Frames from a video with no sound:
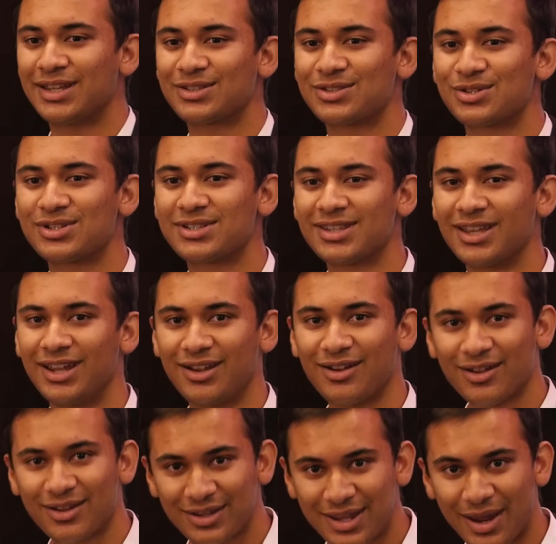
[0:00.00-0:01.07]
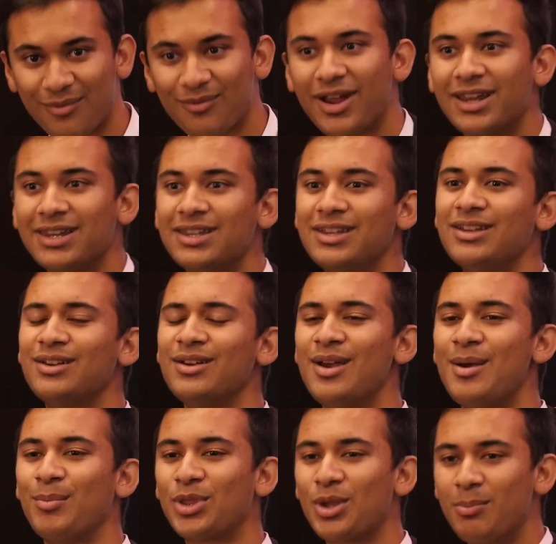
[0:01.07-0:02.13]
dancers like get ready,
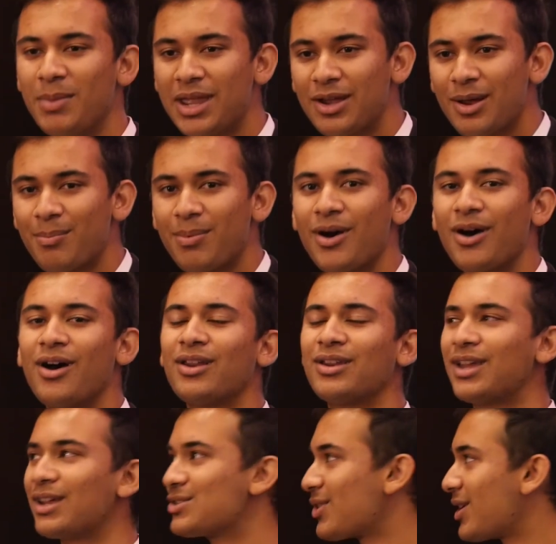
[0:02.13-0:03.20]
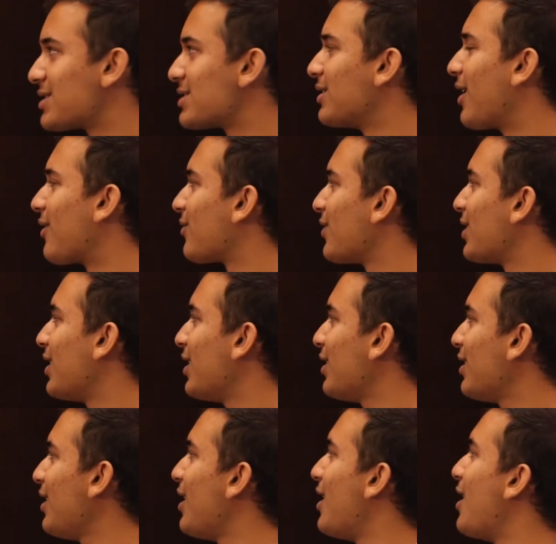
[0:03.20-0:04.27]
put their makeup on, get dressed and
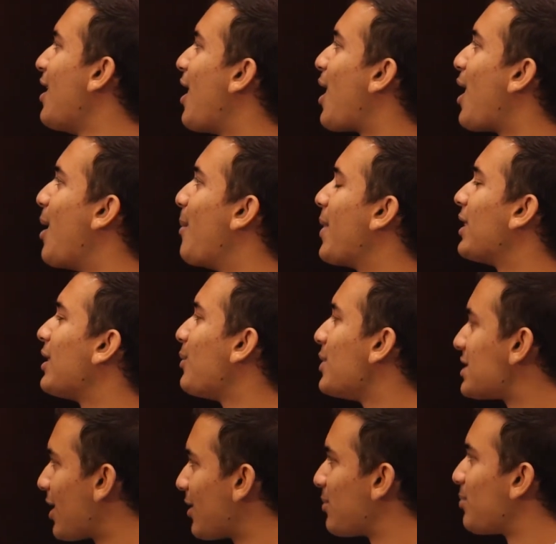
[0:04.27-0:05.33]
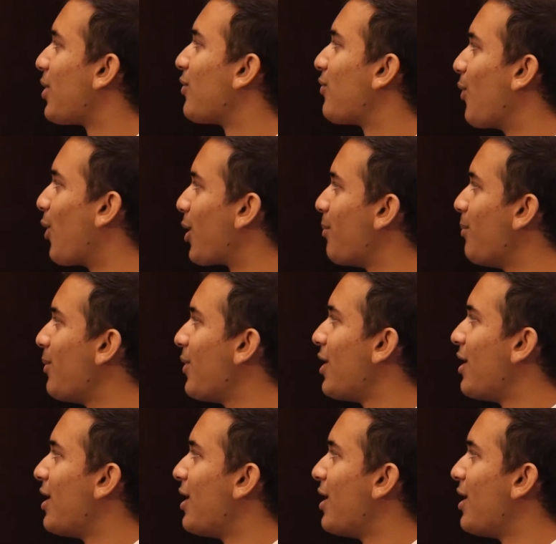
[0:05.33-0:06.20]
everything. Um, and then we saw them perform.